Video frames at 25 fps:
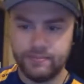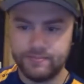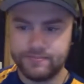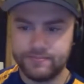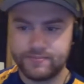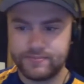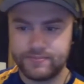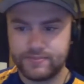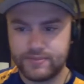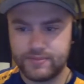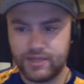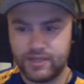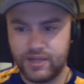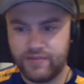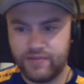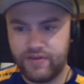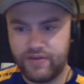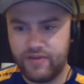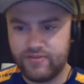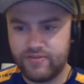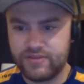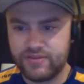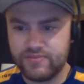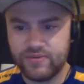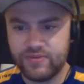and if I
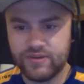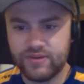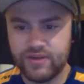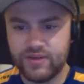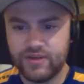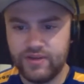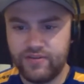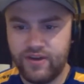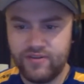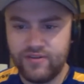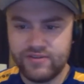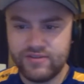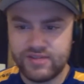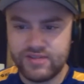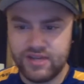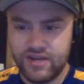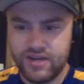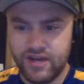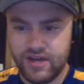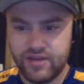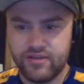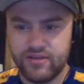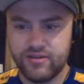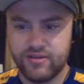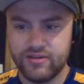was any
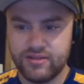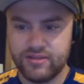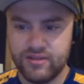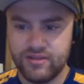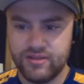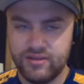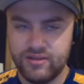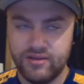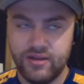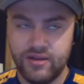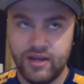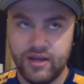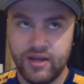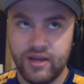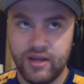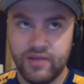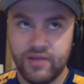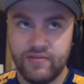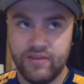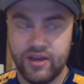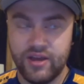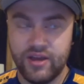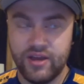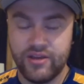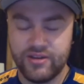of
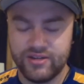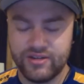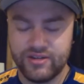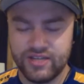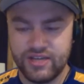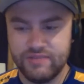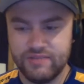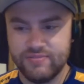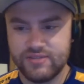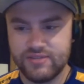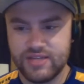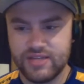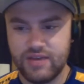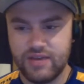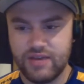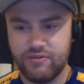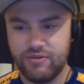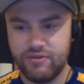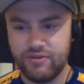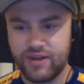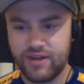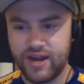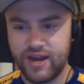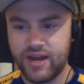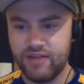the other teams, I would
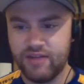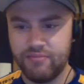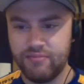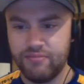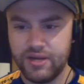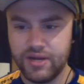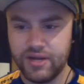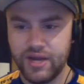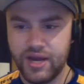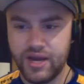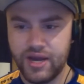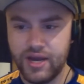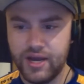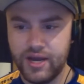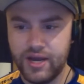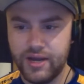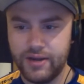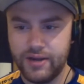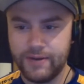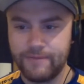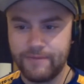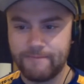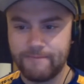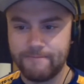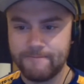kind of be a
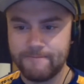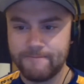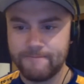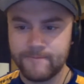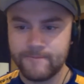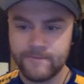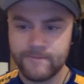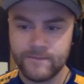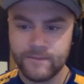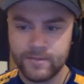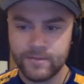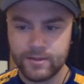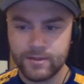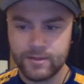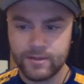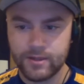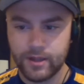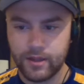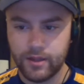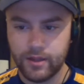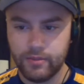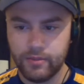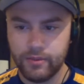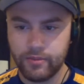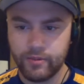little
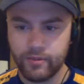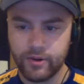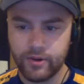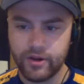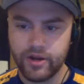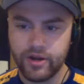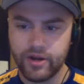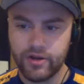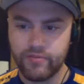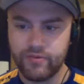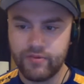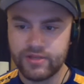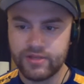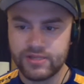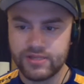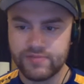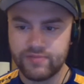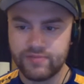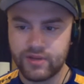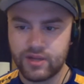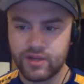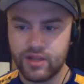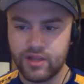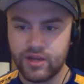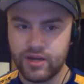bit worried once
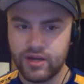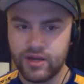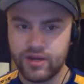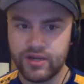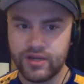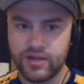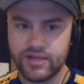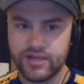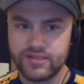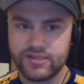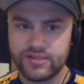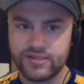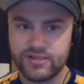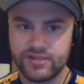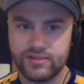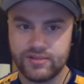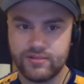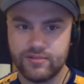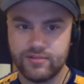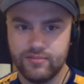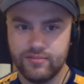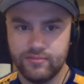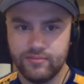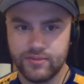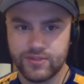McLaren gets
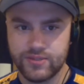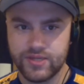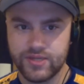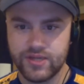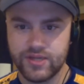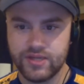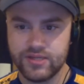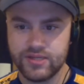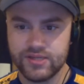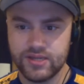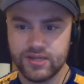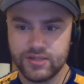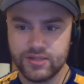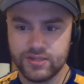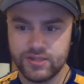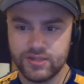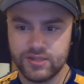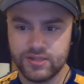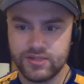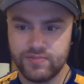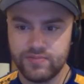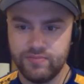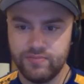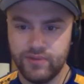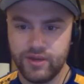Mercedes engines.
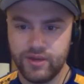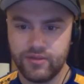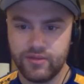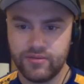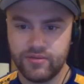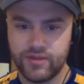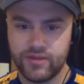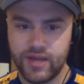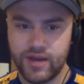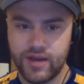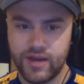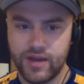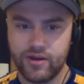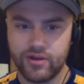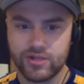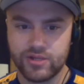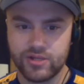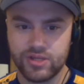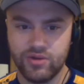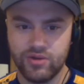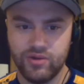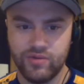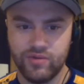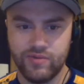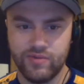But that also
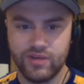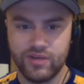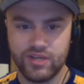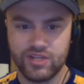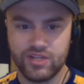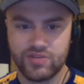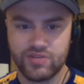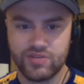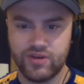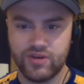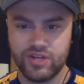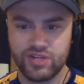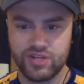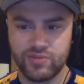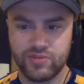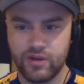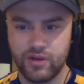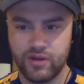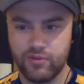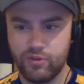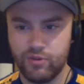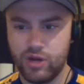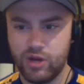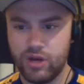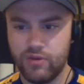will be in
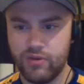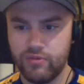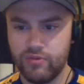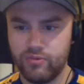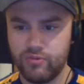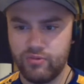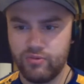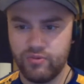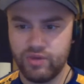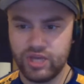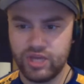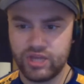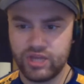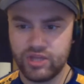2021 when we get the new